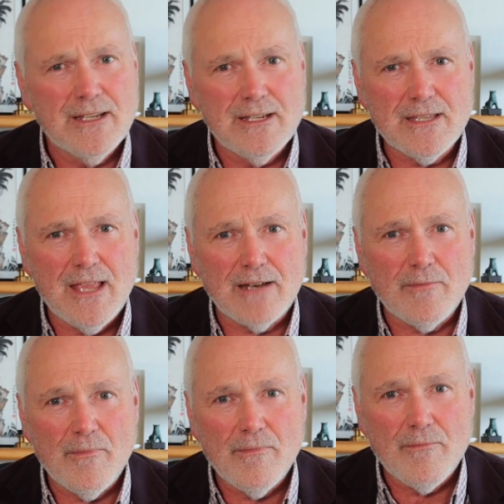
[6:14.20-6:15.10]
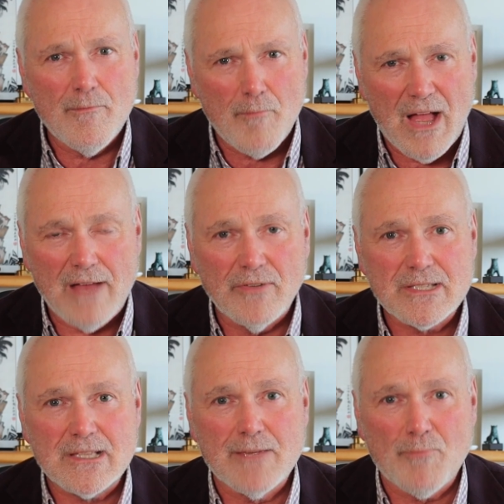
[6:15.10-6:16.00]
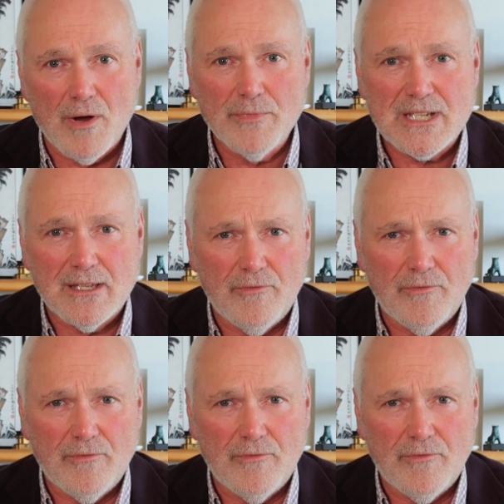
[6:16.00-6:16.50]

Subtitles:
Isn't that marvelously promising?